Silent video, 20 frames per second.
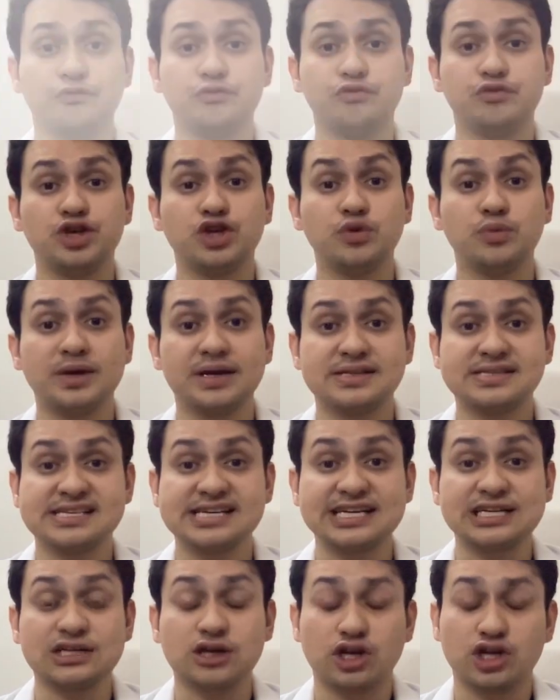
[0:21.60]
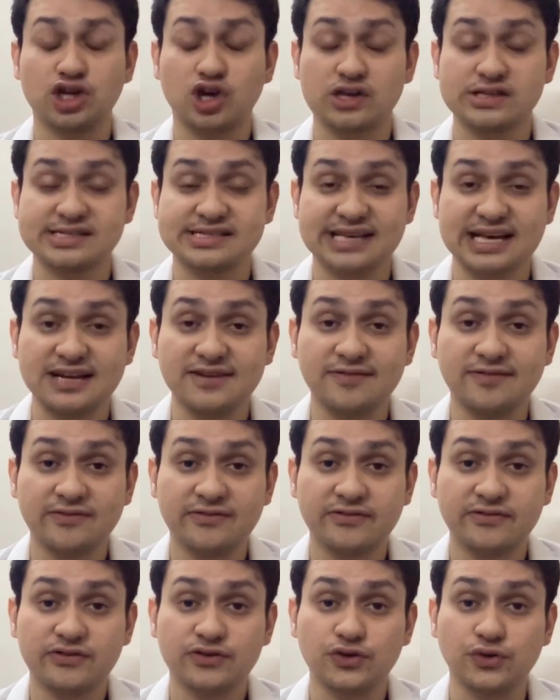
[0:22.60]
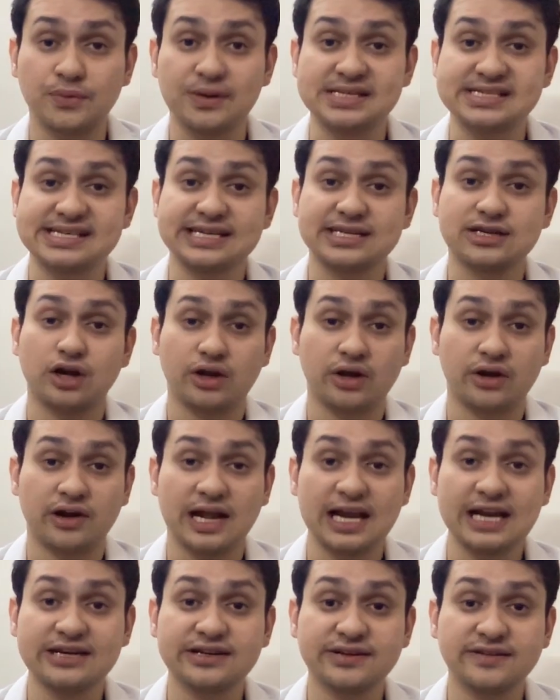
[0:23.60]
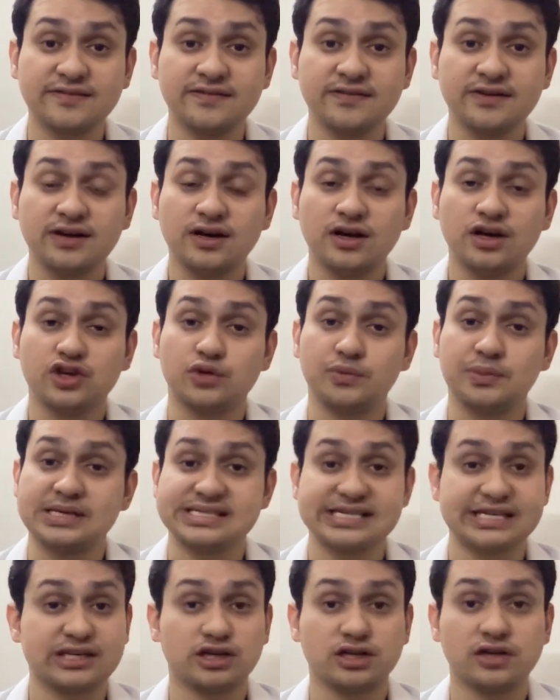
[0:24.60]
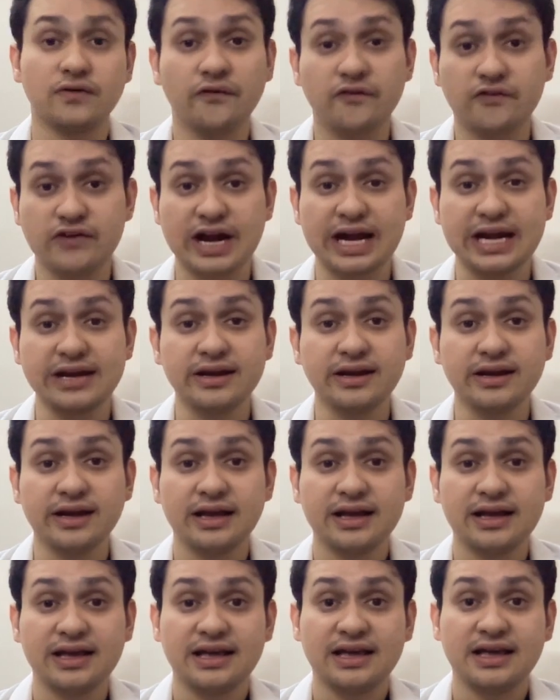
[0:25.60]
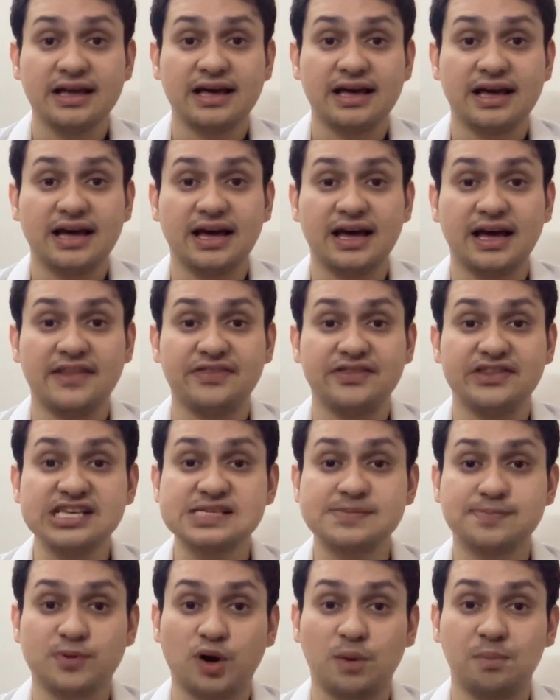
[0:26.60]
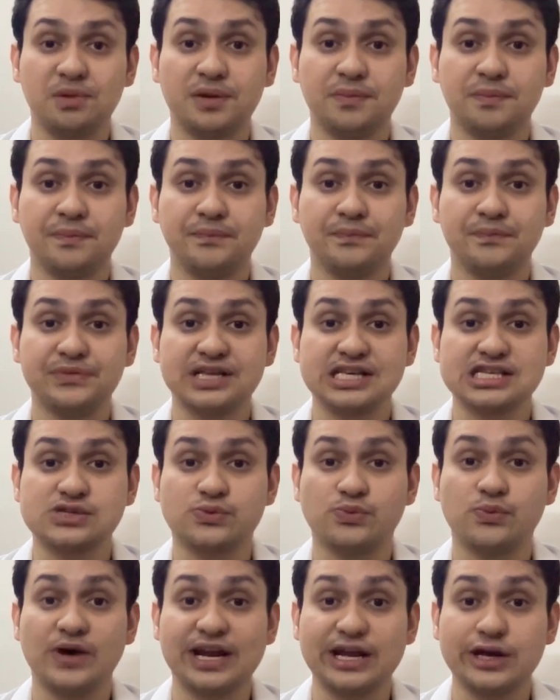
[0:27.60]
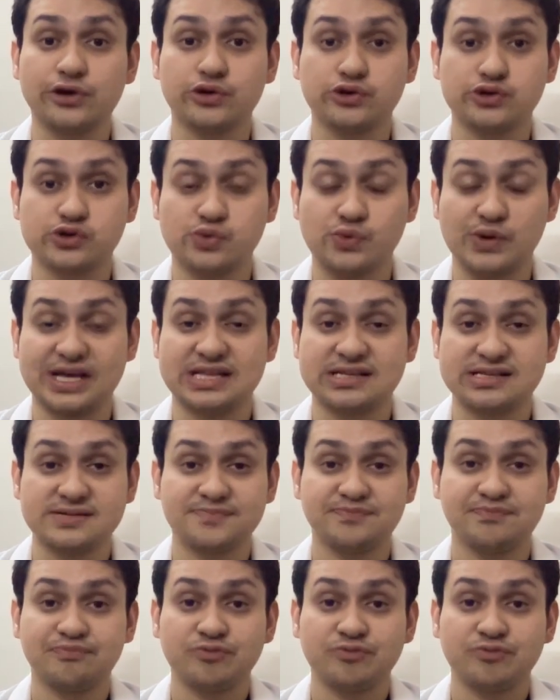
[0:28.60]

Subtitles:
You may see it on yourself, you may see it on a relative, you may see it on a friend, and this problem is varicose veins.